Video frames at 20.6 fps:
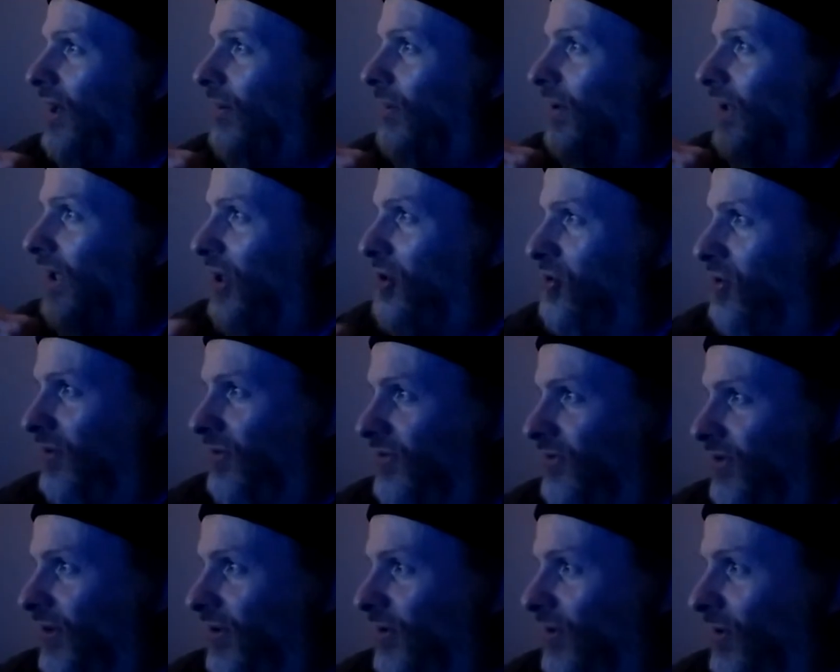Pleasure
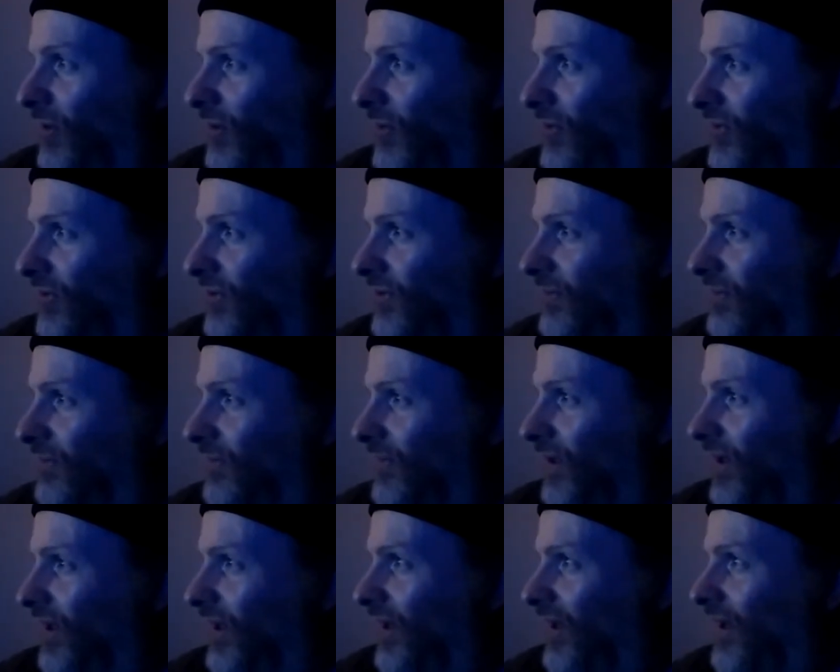Signal.
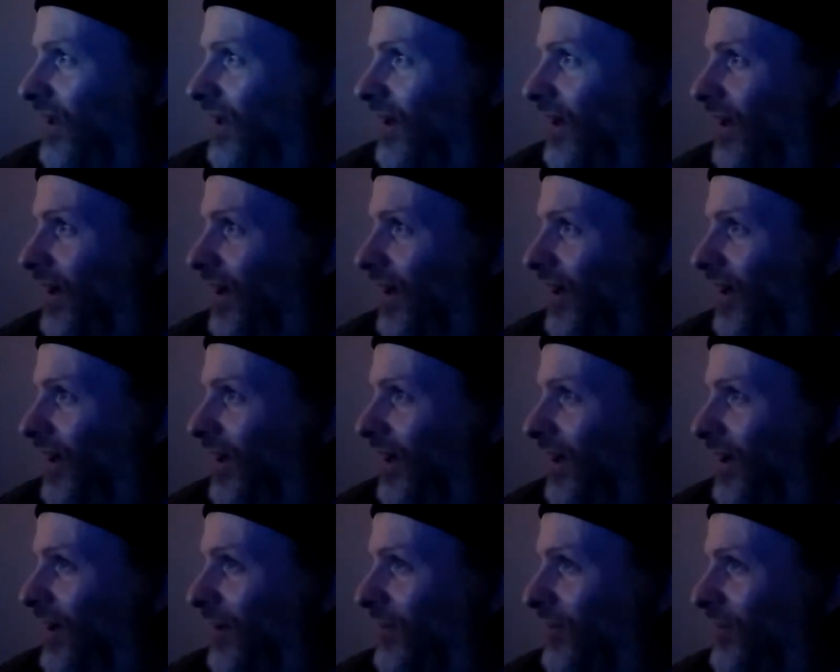
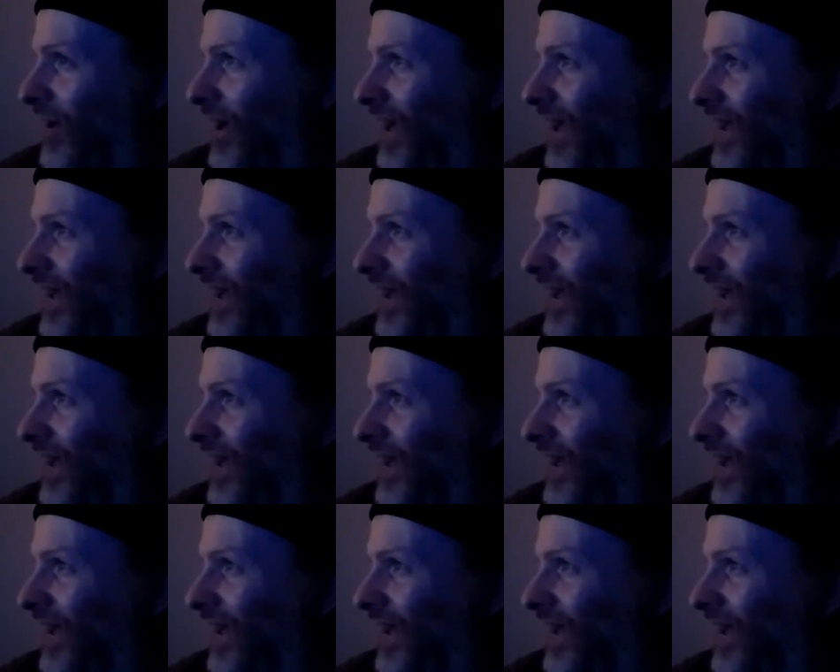Um,